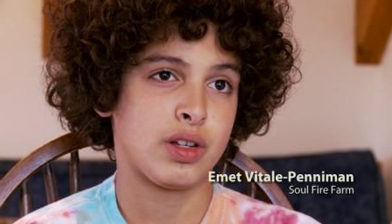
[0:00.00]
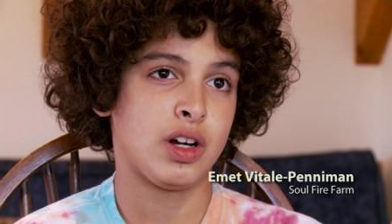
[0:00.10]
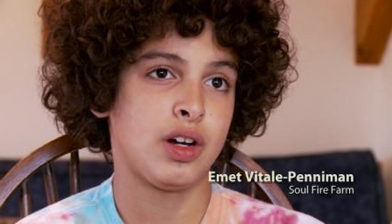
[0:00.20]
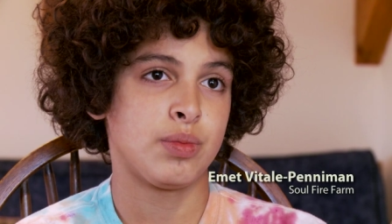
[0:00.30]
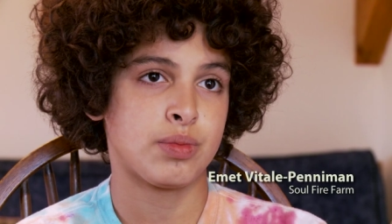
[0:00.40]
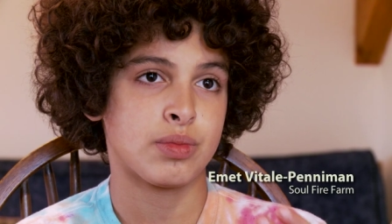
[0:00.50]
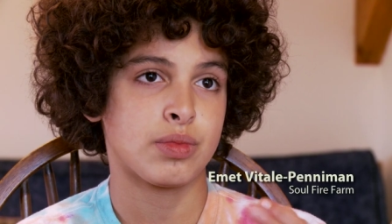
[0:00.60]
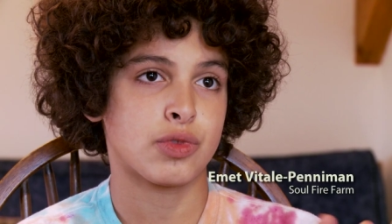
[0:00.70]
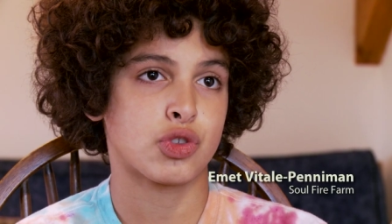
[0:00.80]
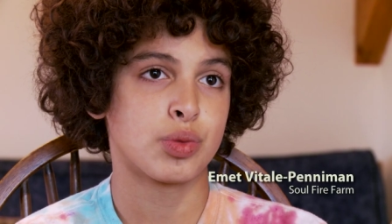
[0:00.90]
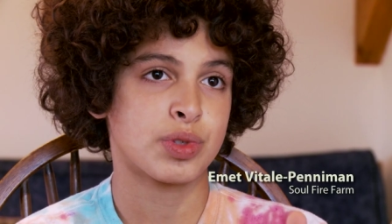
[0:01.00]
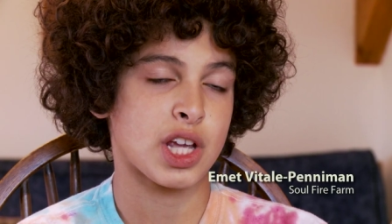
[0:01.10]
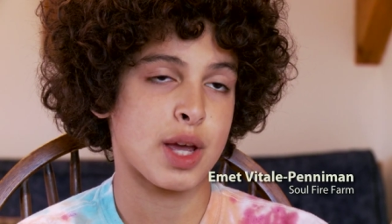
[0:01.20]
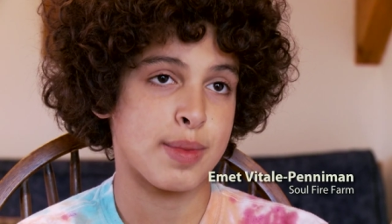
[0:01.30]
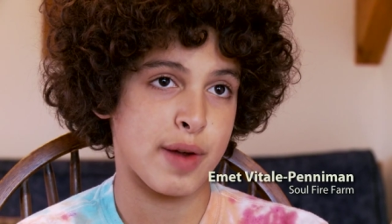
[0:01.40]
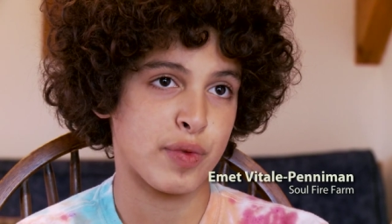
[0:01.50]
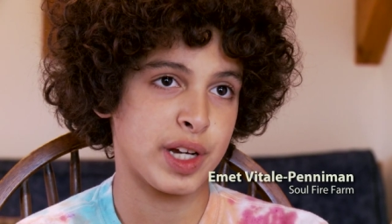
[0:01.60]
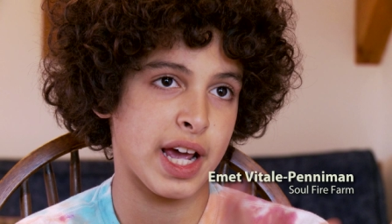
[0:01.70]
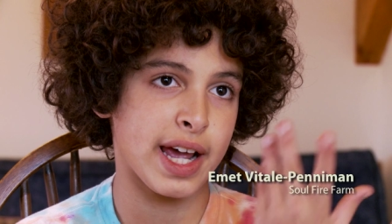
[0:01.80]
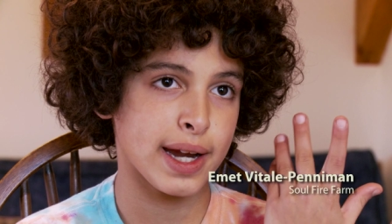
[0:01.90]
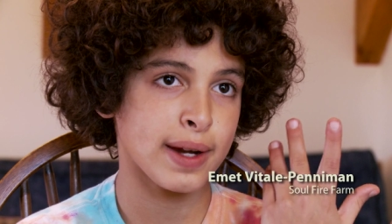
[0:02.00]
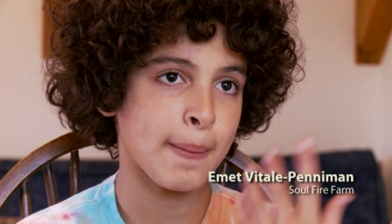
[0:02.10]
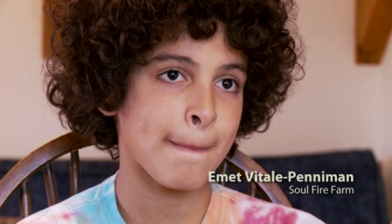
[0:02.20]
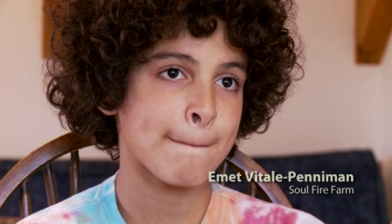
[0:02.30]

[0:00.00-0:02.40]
um, groups came every day